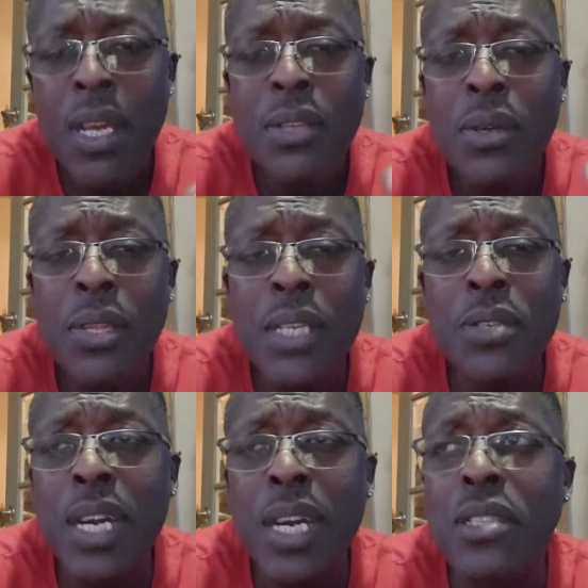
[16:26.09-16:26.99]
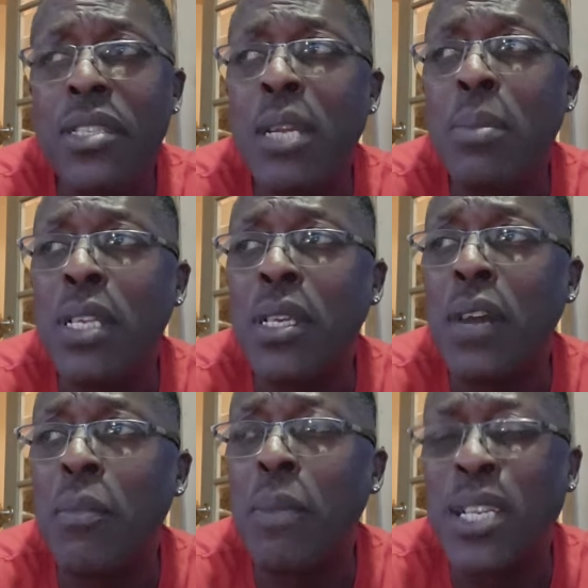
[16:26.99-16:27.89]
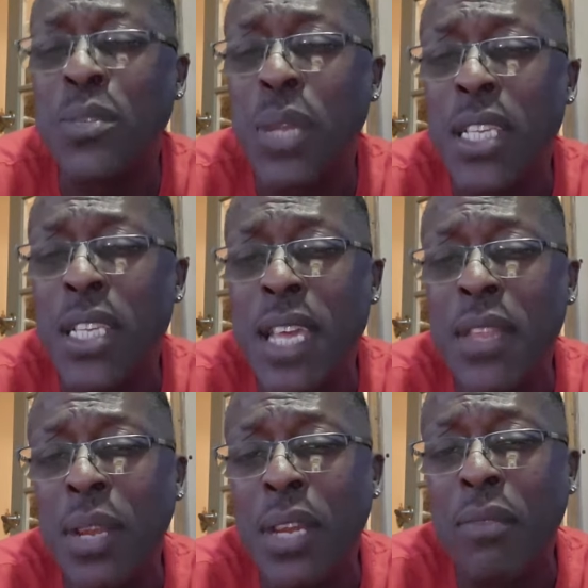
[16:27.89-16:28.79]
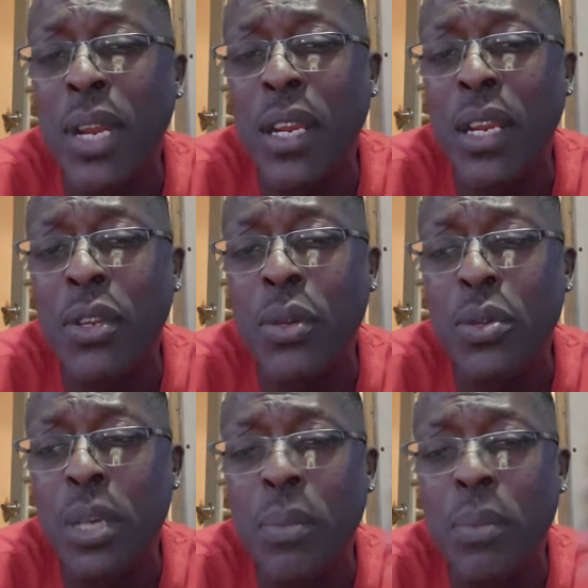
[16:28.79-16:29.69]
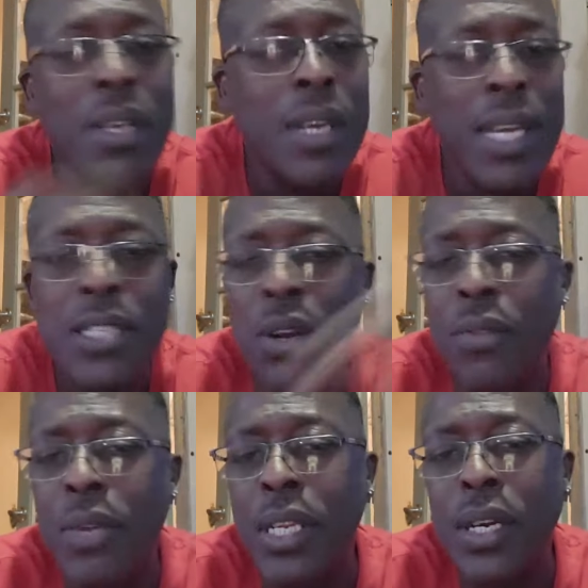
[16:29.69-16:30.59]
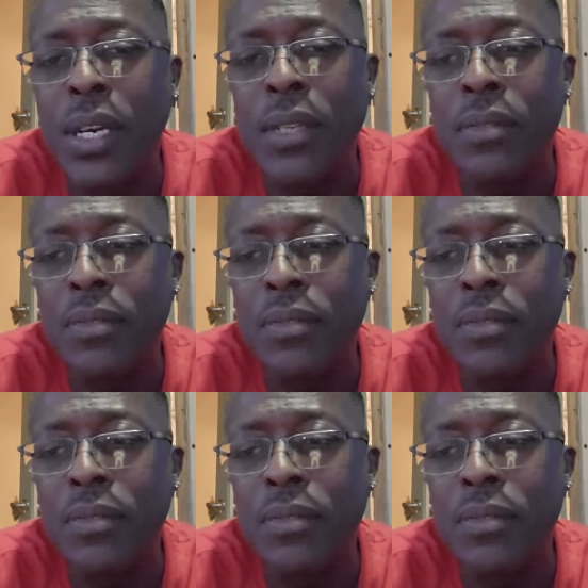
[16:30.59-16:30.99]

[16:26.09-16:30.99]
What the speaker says: The only thing you got to understand about the government is when they say they're getting ready to do something, it's already done.